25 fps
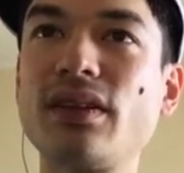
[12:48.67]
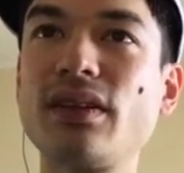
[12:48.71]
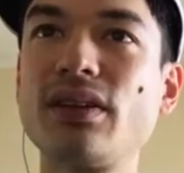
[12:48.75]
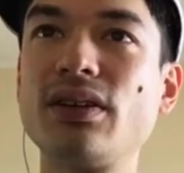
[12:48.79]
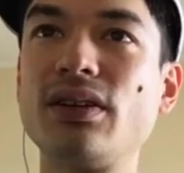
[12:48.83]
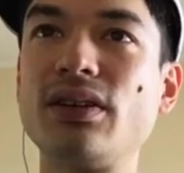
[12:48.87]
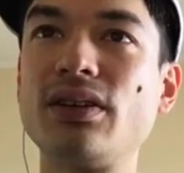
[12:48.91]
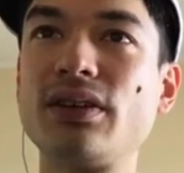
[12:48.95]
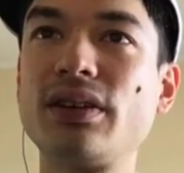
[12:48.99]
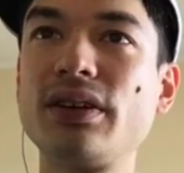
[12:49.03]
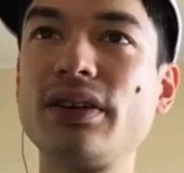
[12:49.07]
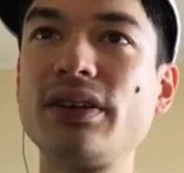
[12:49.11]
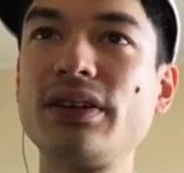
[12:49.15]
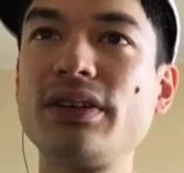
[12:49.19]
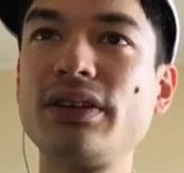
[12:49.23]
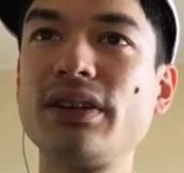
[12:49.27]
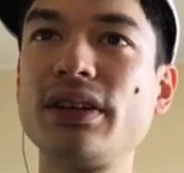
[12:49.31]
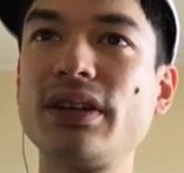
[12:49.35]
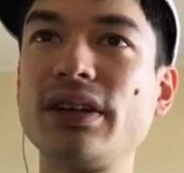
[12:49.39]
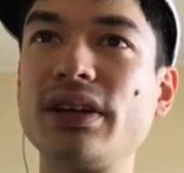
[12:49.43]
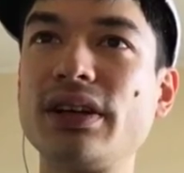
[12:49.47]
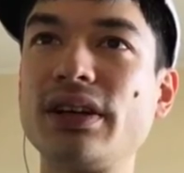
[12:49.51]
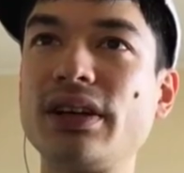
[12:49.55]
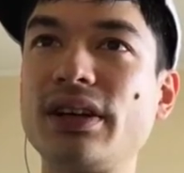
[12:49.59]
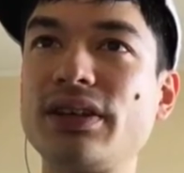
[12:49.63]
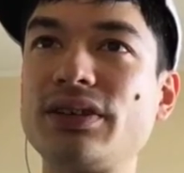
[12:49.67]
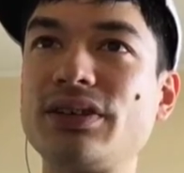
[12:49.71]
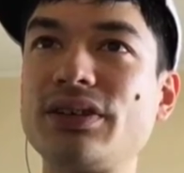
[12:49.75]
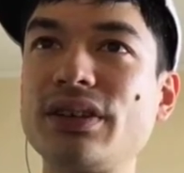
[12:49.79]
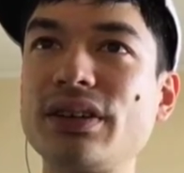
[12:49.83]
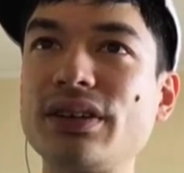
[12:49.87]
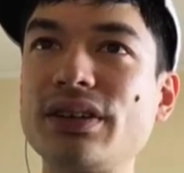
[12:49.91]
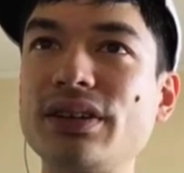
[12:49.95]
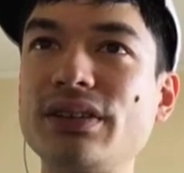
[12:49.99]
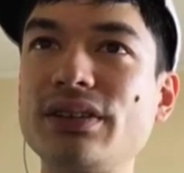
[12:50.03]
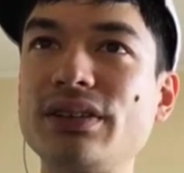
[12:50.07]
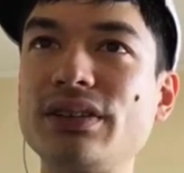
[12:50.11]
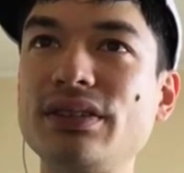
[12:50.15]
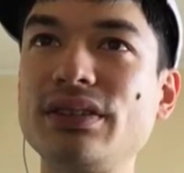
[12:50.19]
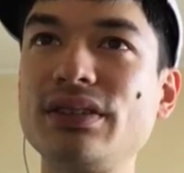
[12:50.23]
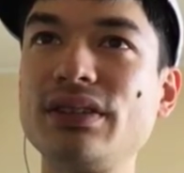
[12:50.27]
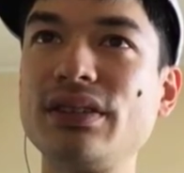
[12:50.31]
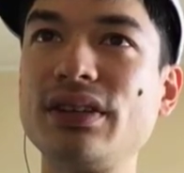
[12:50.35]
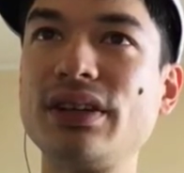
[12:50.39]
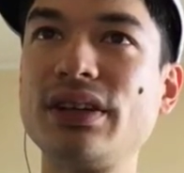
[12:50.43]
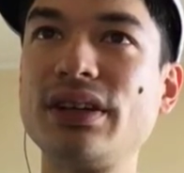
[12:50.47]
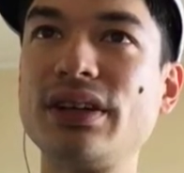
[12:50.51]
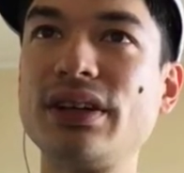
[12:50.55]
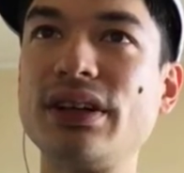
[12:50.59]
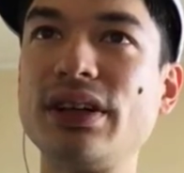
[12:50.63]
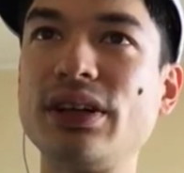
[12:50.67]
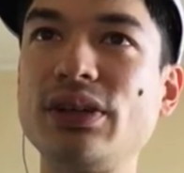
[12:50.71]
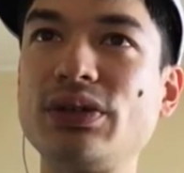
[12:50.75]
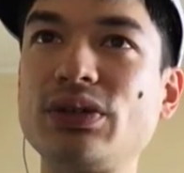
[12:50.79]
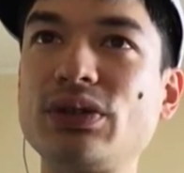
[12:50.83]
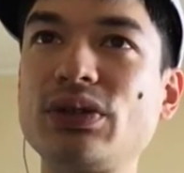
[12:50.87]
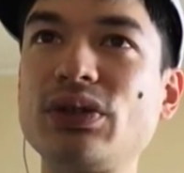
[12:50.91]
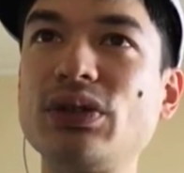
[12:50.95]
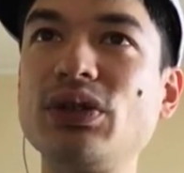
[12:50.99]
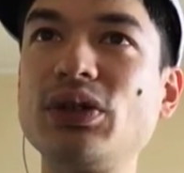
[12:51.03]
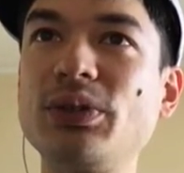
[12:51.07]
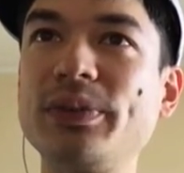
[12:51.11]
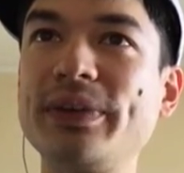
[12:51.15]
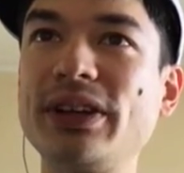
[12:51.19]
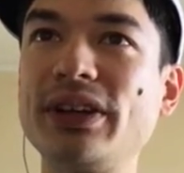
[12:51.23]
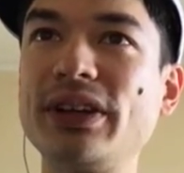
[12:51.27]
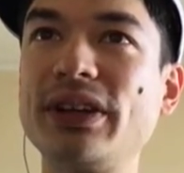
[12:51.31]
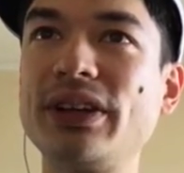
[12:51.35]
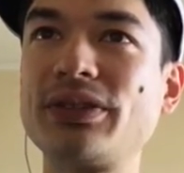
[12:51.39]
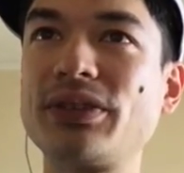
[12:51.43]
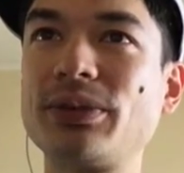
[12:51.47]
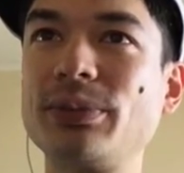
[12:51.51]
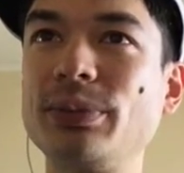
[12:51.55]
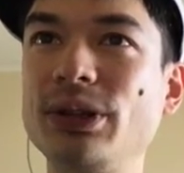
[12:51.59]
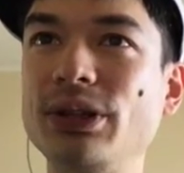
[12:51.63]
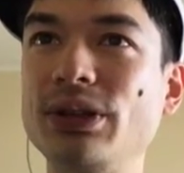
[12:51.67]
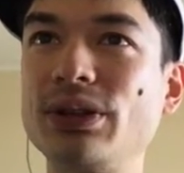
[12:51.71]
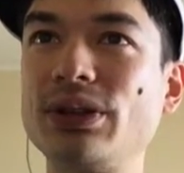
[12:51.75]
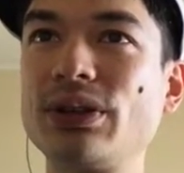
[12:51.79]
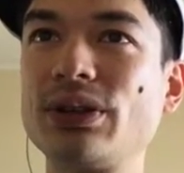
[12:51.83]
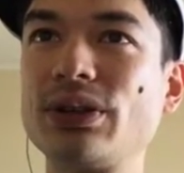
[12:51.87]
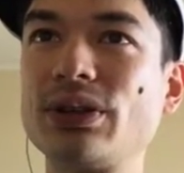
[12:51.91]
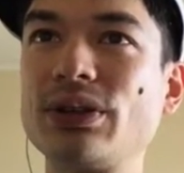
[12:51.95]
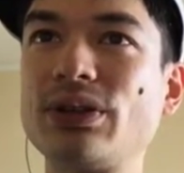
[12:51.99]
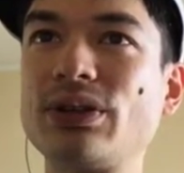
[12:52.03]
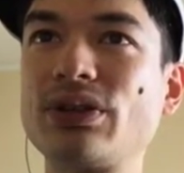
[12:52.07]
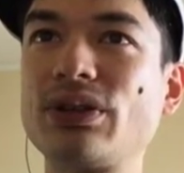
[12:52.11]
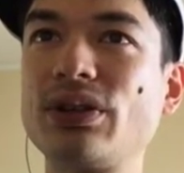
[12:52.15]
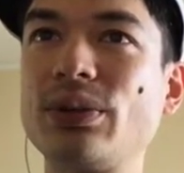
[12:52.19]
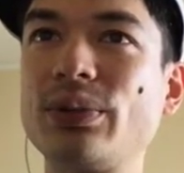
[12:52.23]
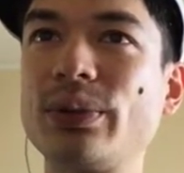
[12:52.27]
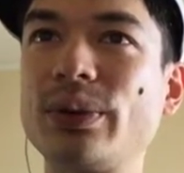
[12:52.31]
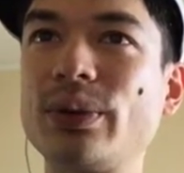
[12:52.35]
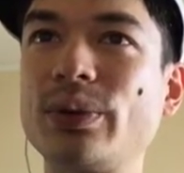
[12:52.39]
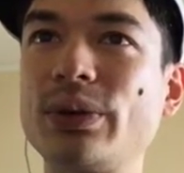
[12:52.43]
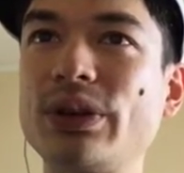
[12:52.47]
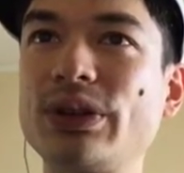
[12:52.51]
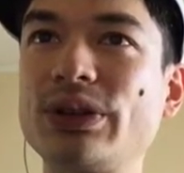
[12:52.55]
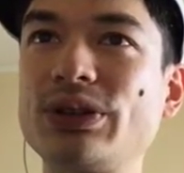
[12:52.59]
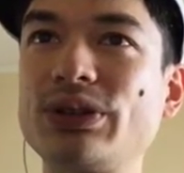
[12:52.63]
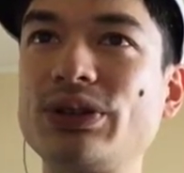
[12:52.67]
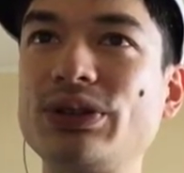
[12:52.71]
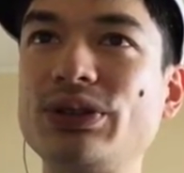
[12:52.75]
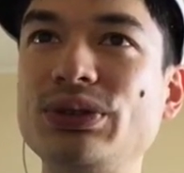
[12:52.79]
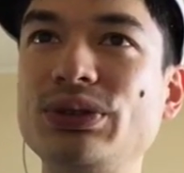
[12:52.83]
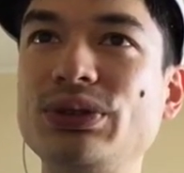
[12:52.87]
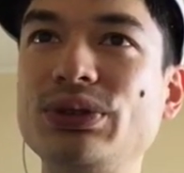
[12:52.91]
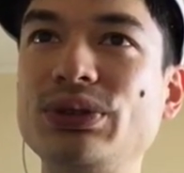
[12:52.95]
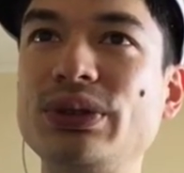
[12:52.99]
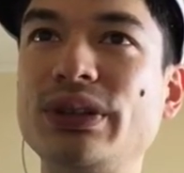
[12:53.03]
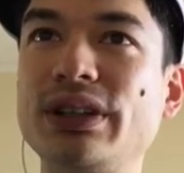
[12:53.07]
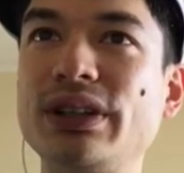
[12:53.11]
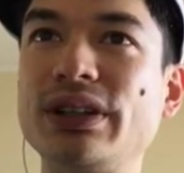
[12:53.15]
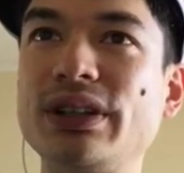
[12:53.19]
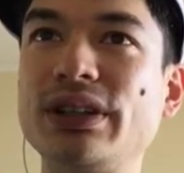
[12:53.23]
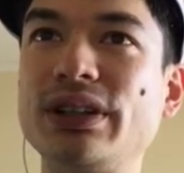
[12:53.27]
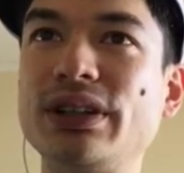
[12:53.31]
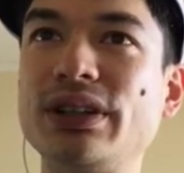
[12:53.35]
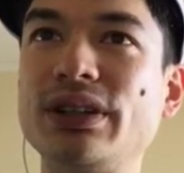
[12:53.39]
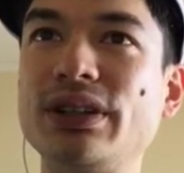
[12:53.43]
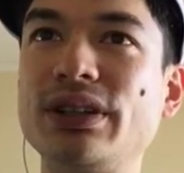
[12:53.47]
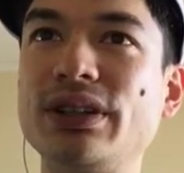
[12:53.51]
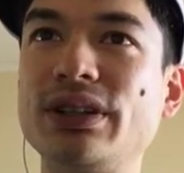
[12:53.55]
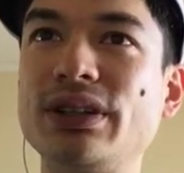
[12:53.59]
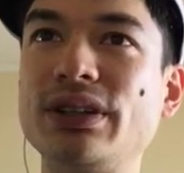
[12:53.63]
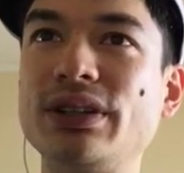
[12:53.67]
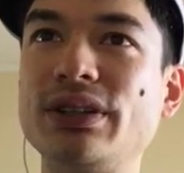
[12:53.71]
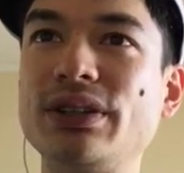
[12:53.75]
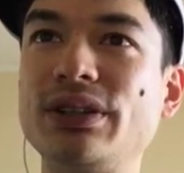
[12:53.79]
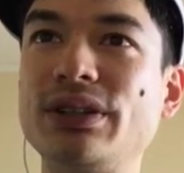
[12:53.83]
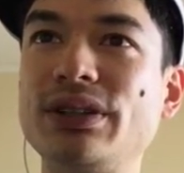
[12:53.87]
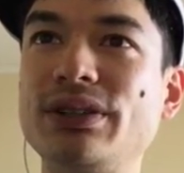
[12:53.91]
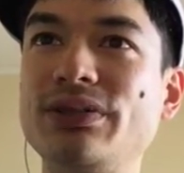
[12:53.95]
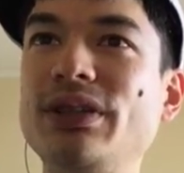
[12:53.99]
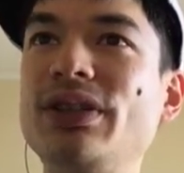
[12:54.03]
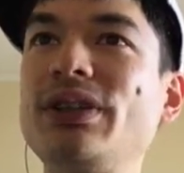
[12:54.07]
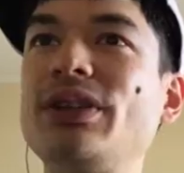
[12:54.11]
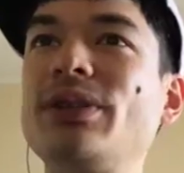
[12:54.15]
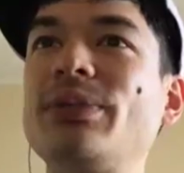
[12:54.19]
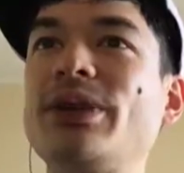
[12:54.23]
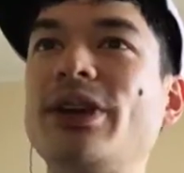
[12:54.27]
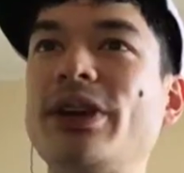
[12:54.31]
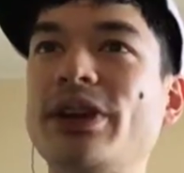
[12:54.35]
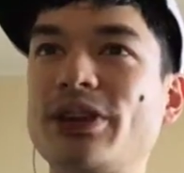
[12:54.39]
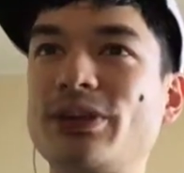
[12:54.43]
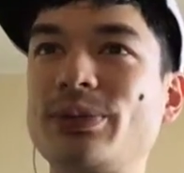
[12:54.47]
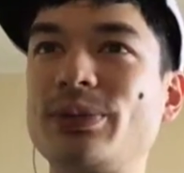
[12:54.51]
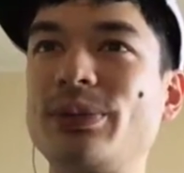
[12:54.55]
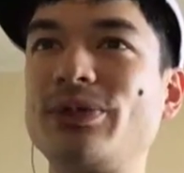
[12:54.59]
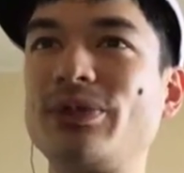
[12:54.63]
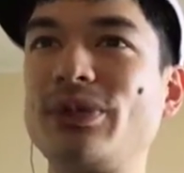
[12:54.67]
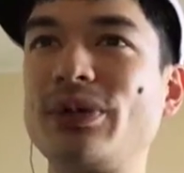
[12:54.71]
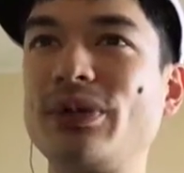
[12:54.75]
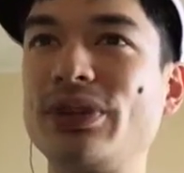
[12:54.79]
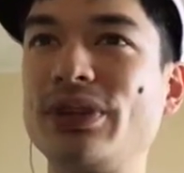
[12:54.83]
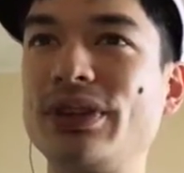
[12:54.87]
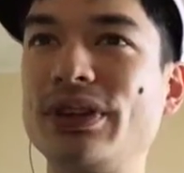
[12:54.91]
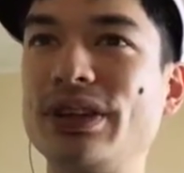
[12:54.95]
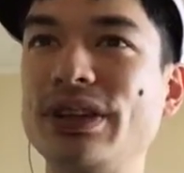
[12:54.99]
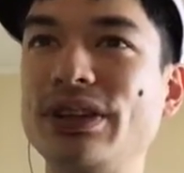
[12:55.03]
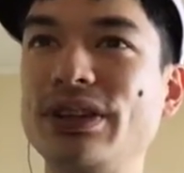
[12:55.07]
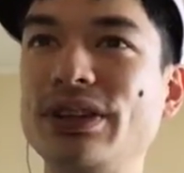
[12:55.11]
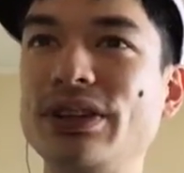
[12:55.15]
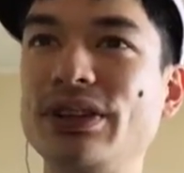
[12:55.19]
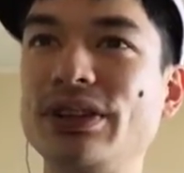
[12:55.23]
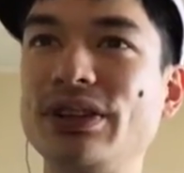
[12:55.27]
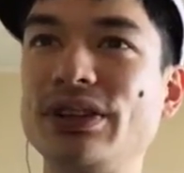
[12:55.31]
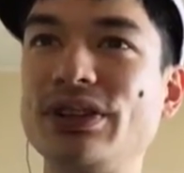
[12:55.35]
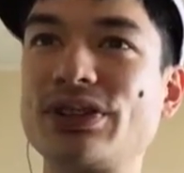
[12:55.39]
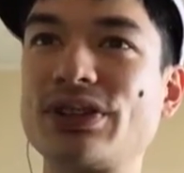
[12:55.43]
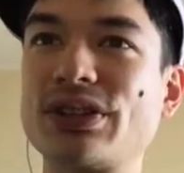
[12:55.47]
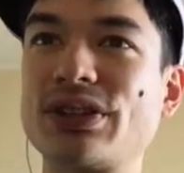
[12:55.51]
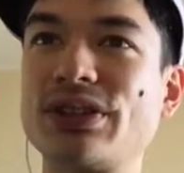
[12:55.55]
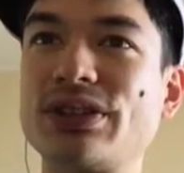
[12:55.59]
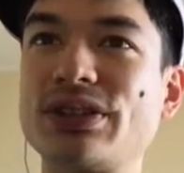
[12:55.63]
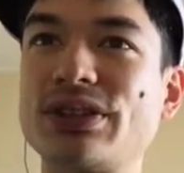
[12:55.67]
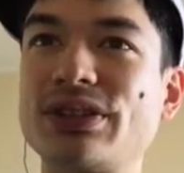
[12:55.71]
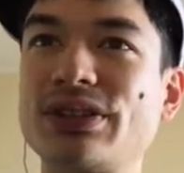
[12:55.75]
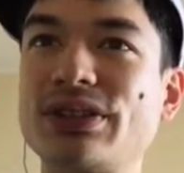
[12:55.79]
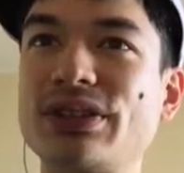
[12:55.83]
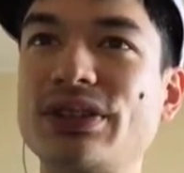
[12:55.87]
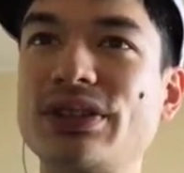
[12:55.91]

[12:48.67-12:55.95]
Alright, uh, second, uh, has appeared, so we want to uh, defeat the boss before they heal each other.